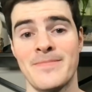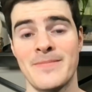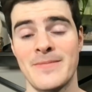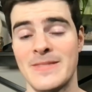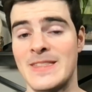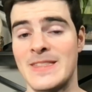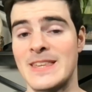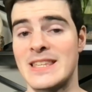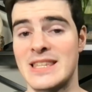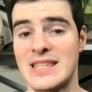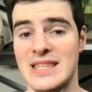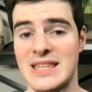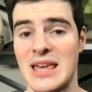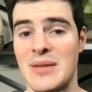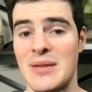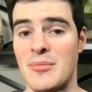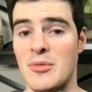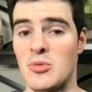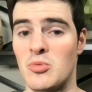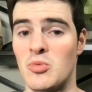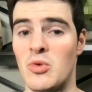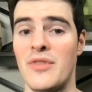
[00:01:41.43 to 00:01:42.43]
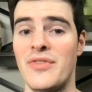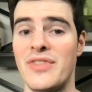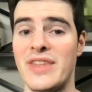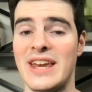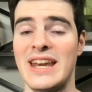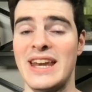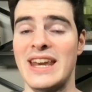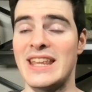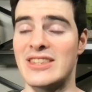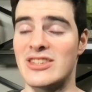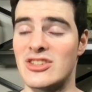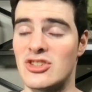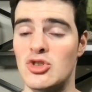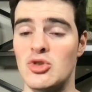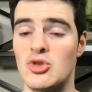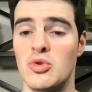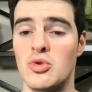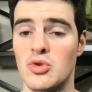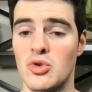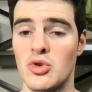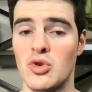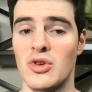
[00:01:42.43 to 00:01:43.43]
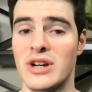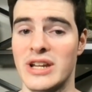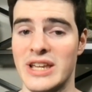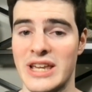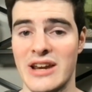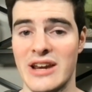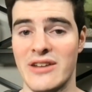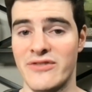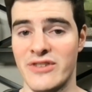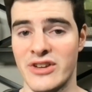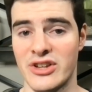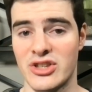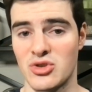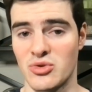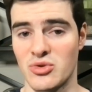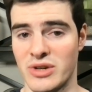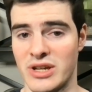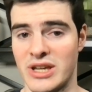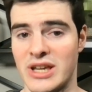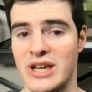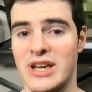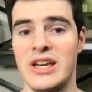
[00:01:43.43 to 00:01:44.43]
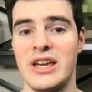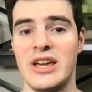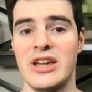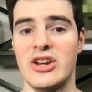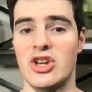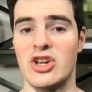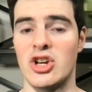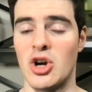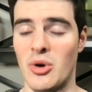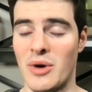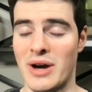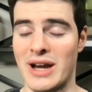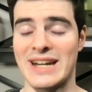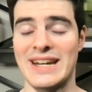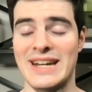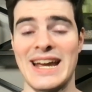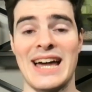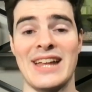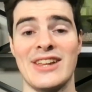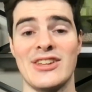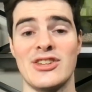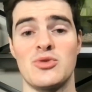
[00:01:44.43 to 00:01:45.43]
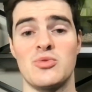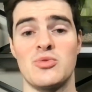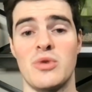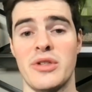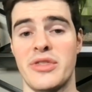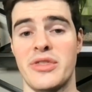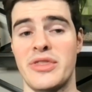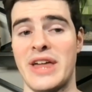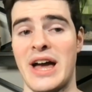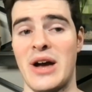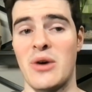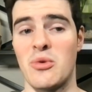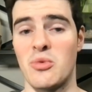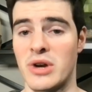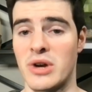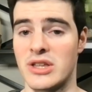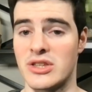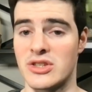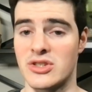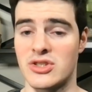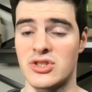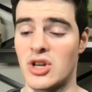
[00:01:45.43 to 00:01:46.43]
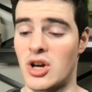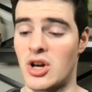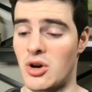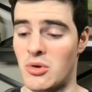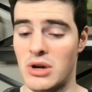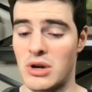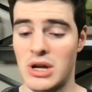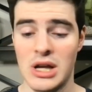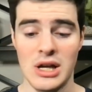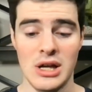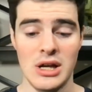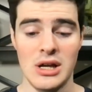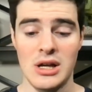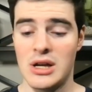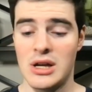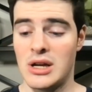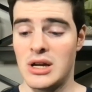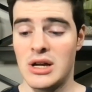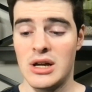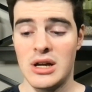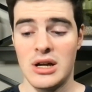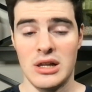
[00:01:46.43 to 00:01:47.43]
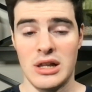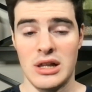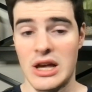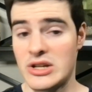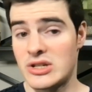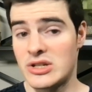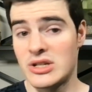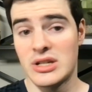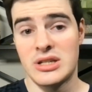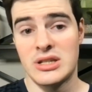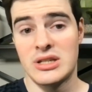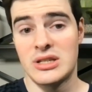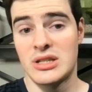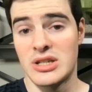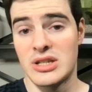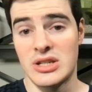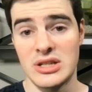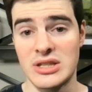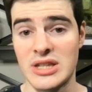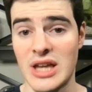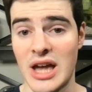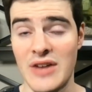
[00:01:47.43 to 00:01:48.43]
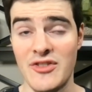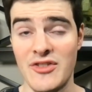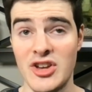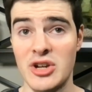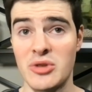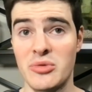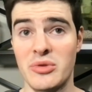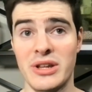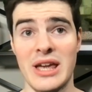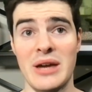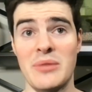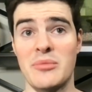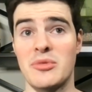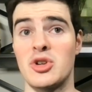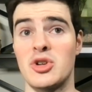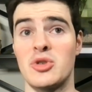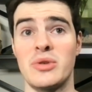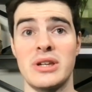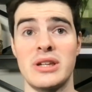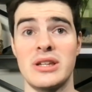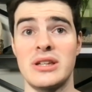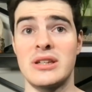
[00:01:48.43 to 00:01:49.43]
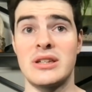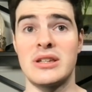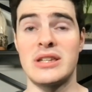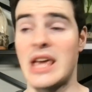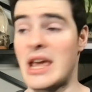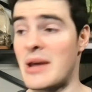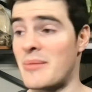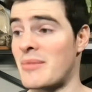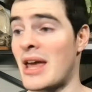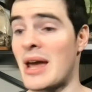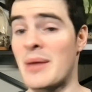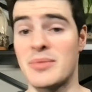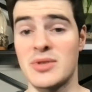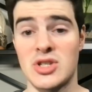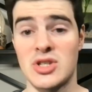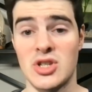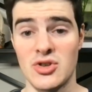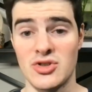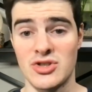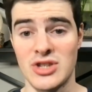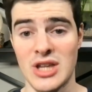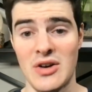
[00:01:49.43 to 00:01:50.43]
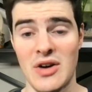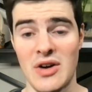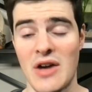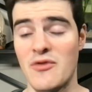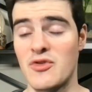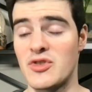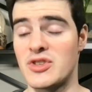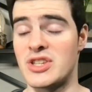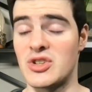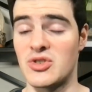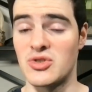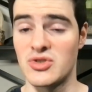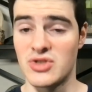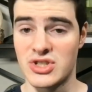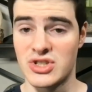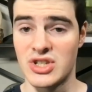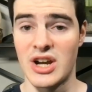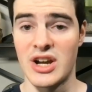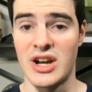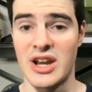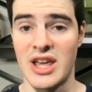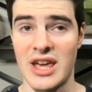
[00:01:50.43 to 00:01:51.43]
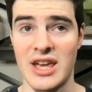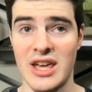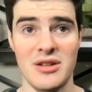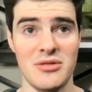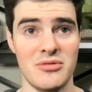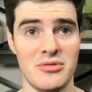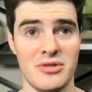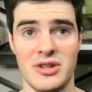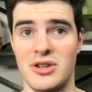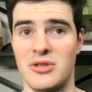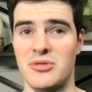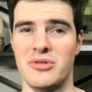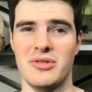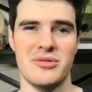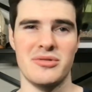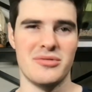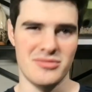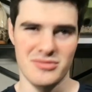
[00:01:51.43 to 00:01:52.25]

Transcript: this game and what they need to do in order to get a victory and go out of Dallas with that win. So let's just let's just dive into it. Again, we're doing game day episodes now every single Sunday. You know, we're